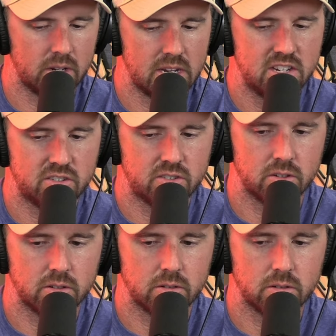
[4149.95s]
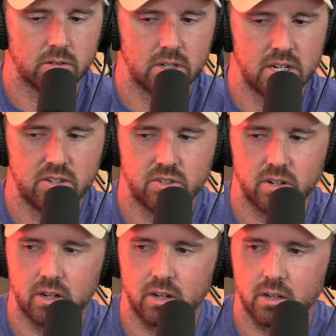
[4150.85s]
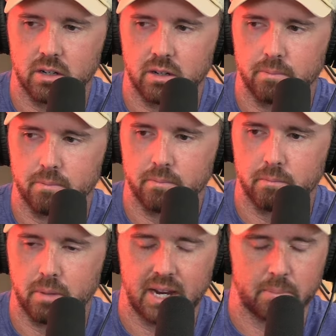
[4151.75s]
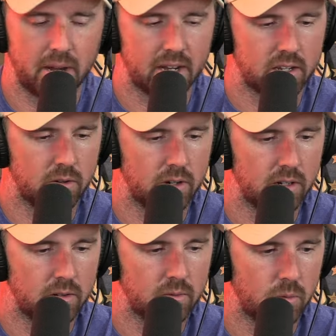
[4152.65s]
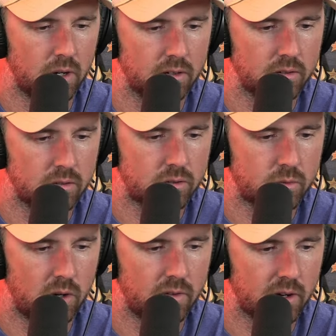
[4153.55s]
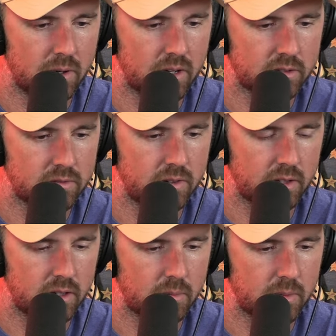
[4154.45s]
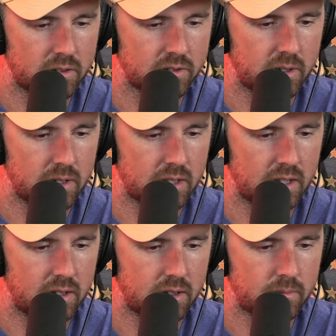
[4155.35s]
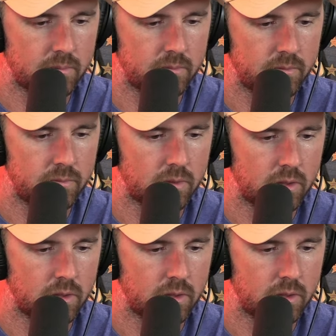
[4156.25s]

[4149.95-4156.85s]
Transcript: Each each uh, backpack unit, what twelve hundred bucks, fifteen hundred bucks, or something like that. Mm.